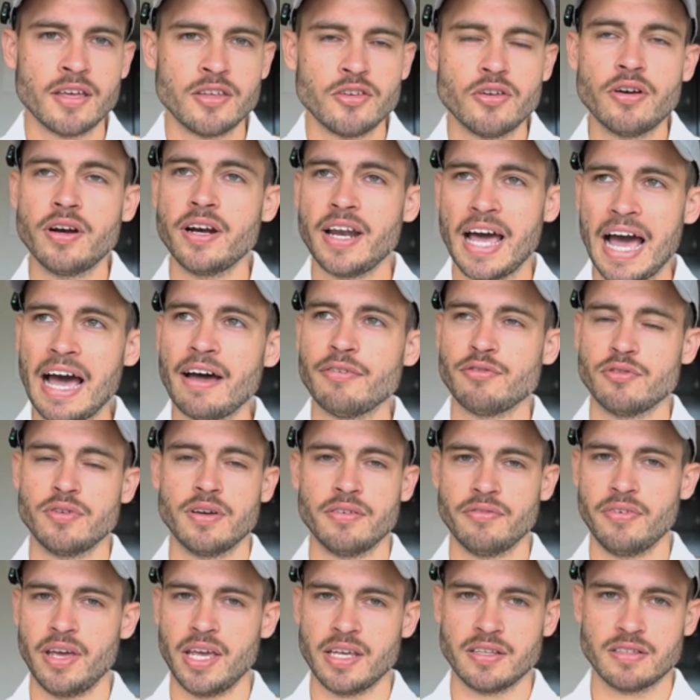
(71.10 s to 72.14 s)
you don't have to
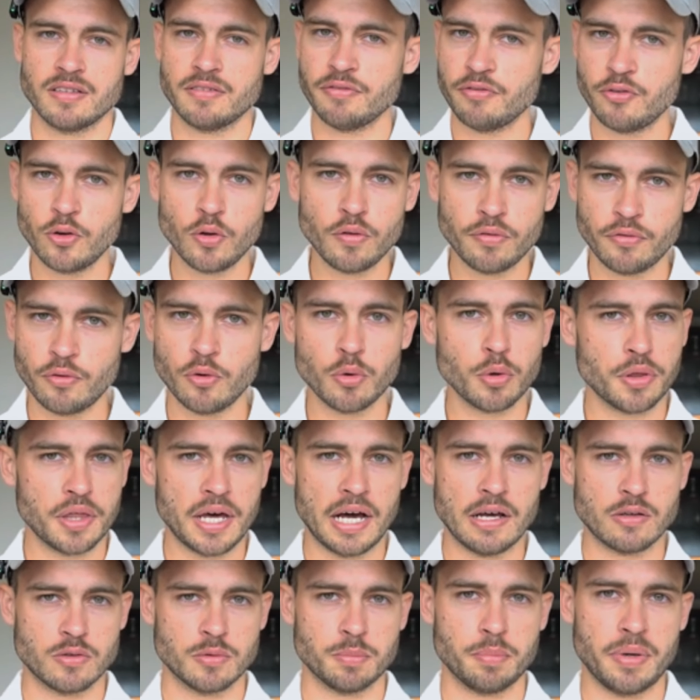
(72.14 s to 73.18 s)
invest the full
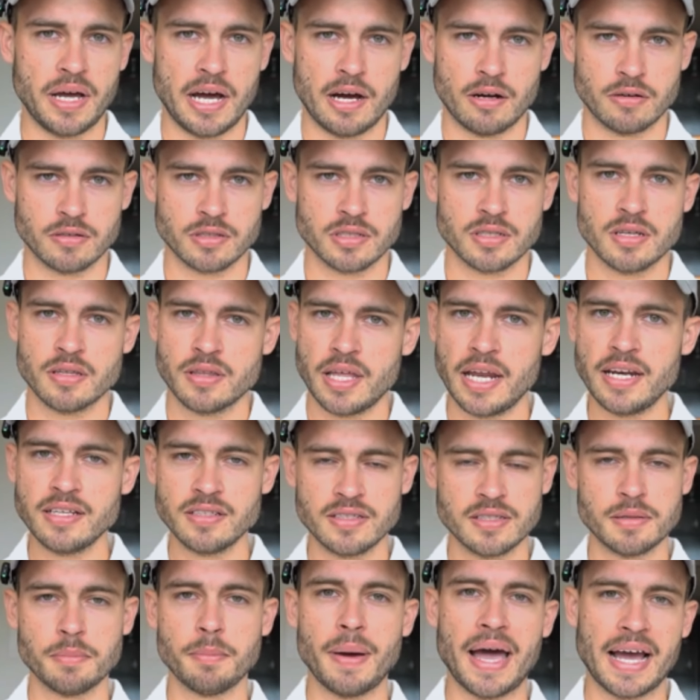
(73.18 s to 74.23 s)
£4,000. That
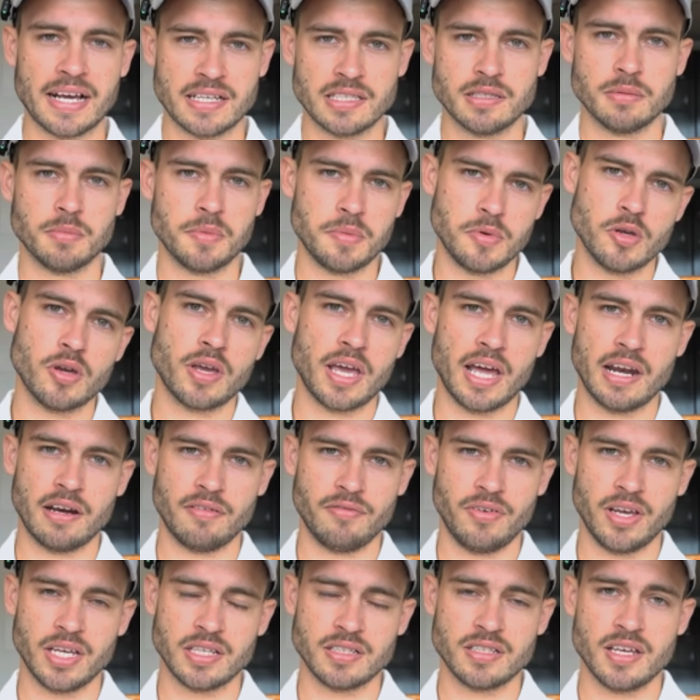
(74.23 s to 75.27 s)
is the maximum you can
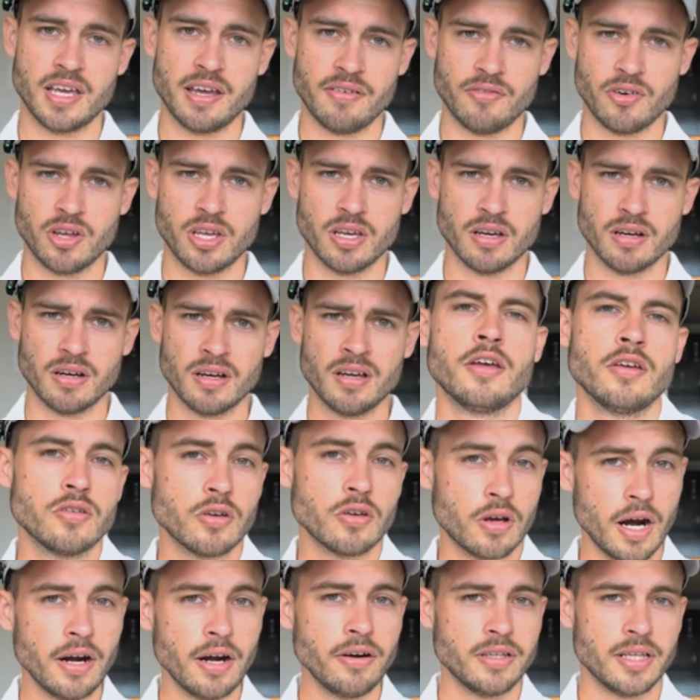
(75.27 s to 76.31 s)
invest every year. So
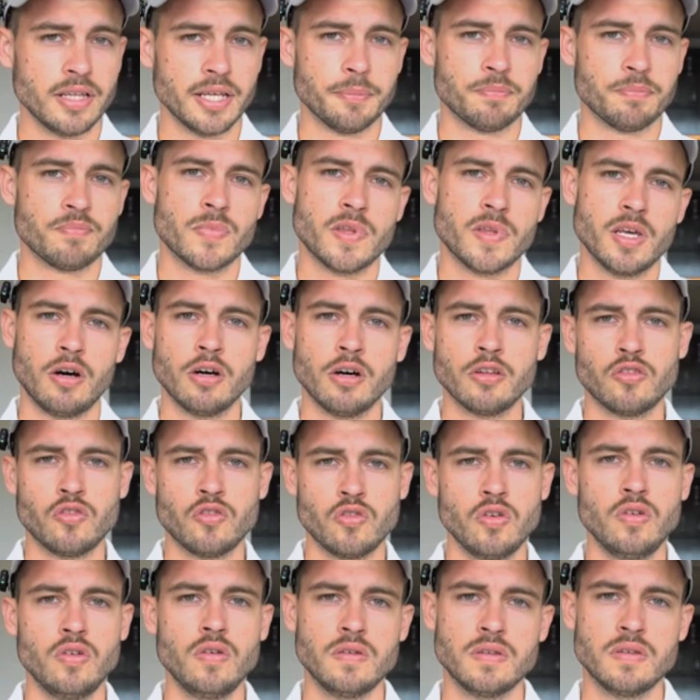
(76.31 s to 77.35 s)
currently, there are
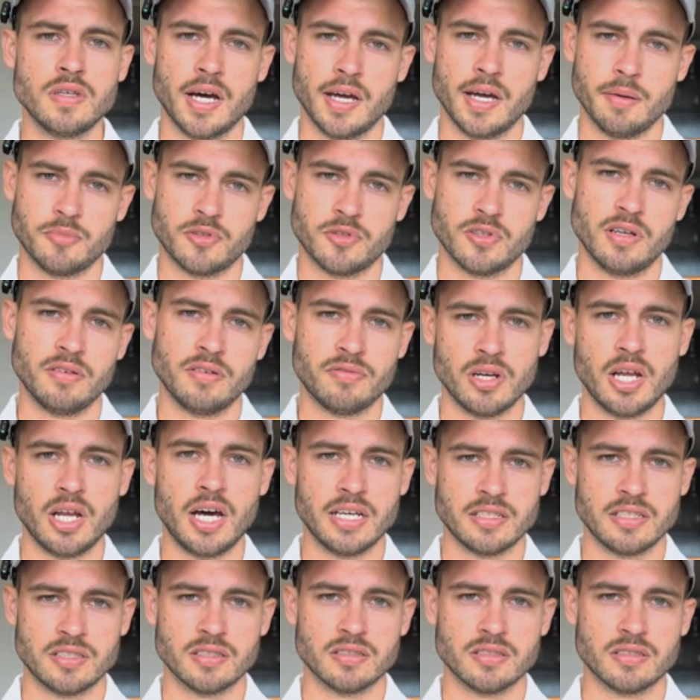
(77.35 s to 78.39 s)
two types of
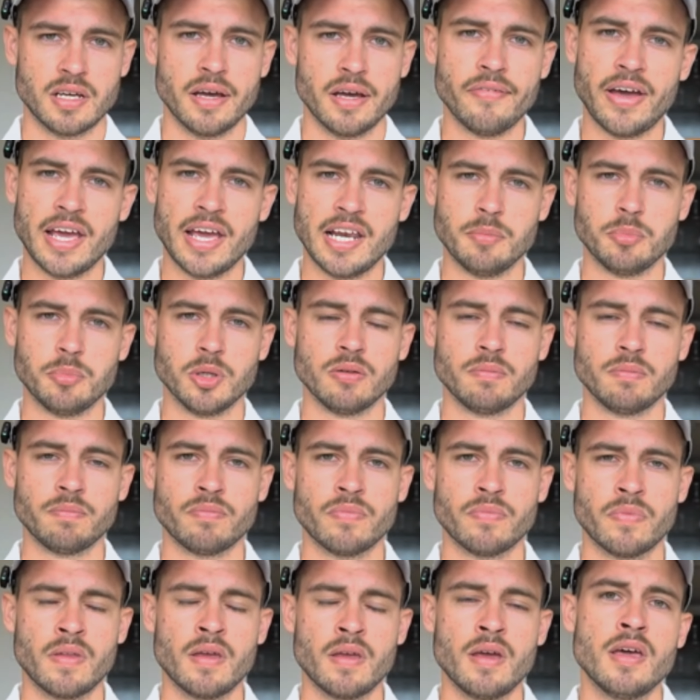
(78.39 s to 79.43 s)
LISAs available.
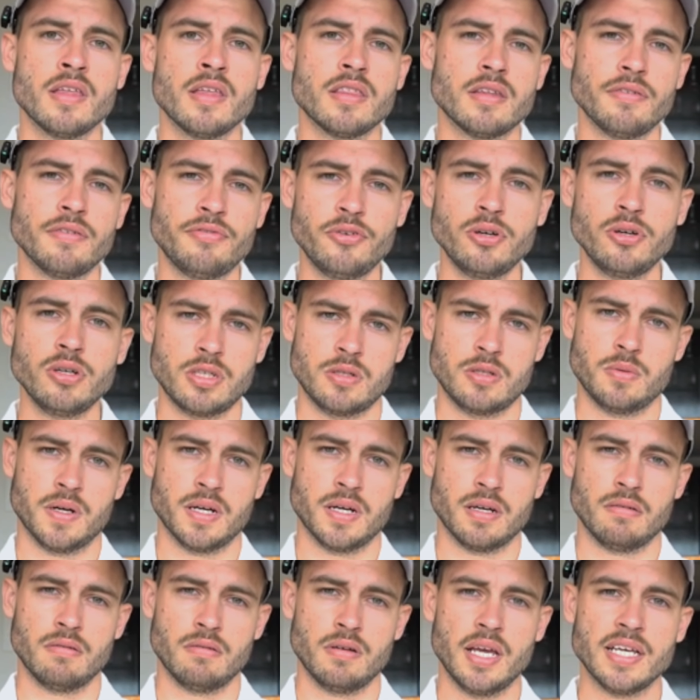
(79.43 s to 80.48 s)
The first
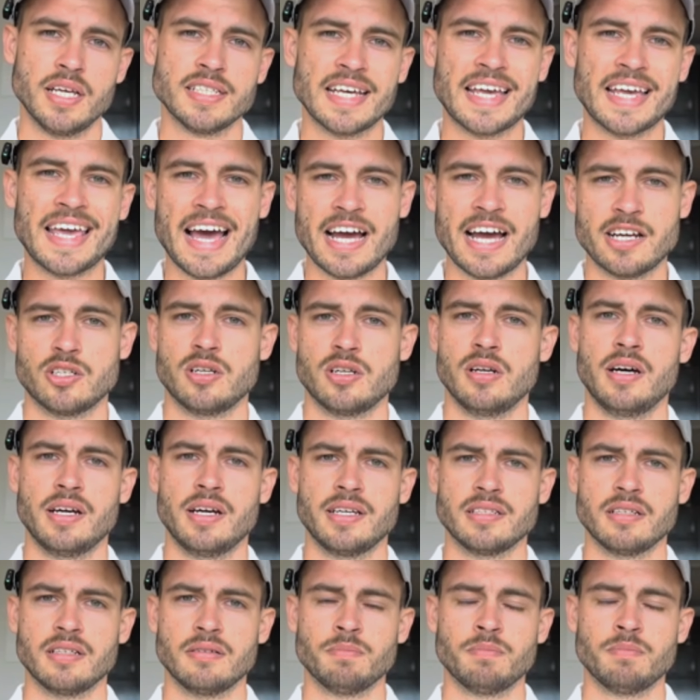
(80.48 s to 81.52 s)
one is a cash
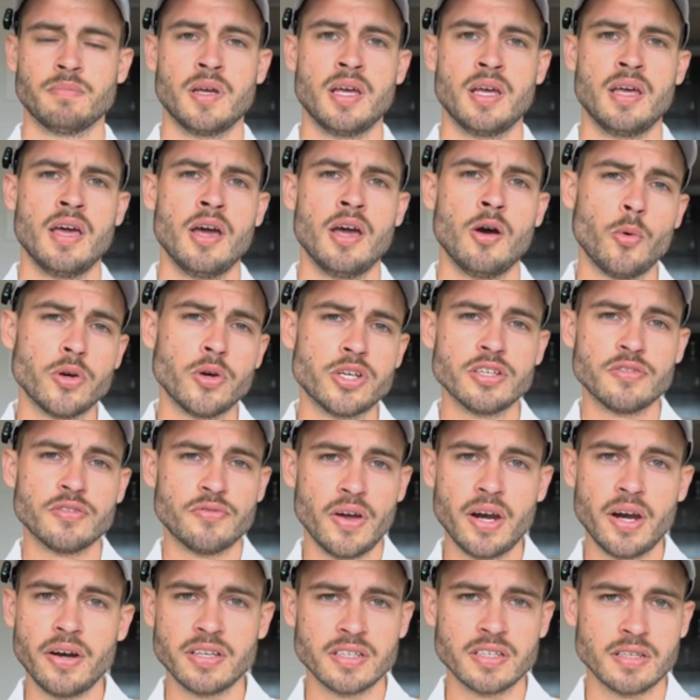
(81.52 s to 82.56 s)
LISA, which is
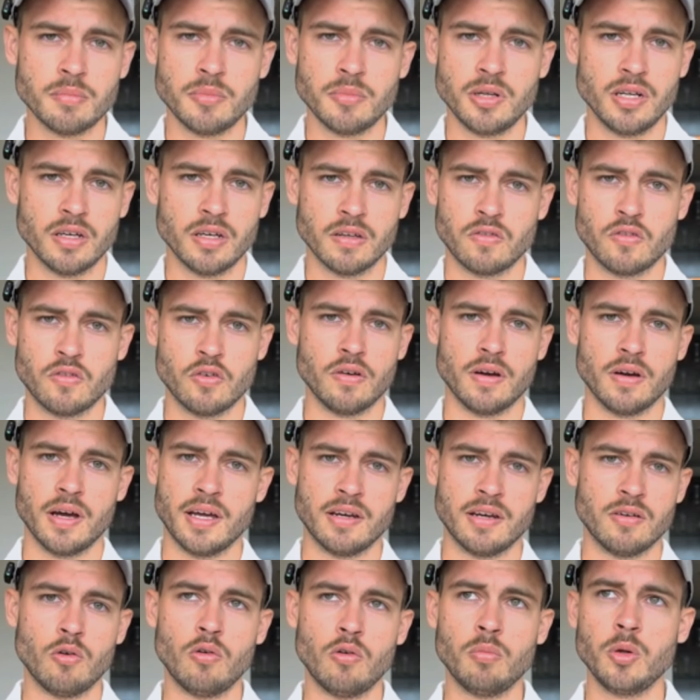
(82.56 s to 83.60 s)
very similar to a
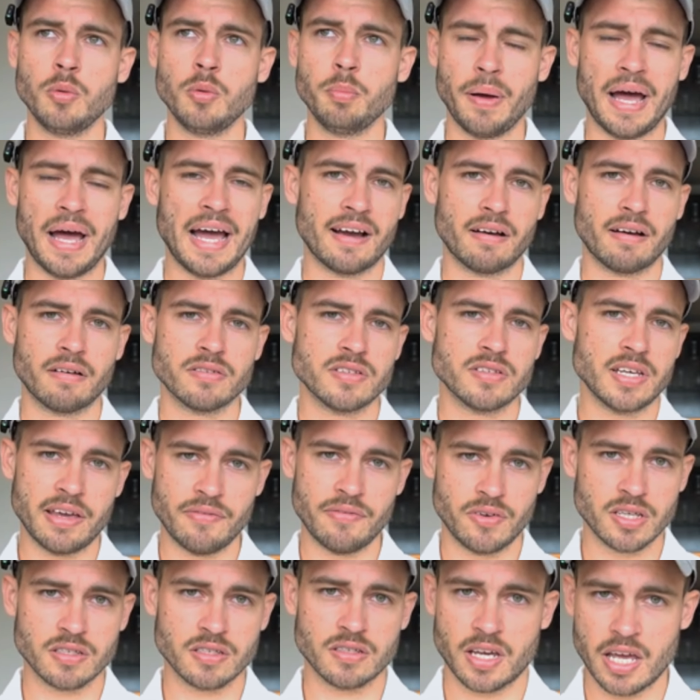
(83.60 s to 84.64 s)
normal bank
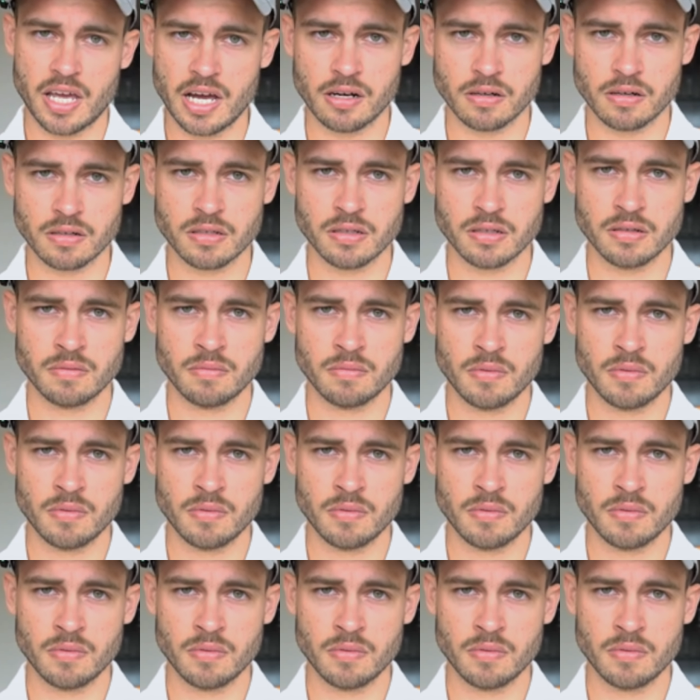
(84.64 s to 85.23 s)
savings account,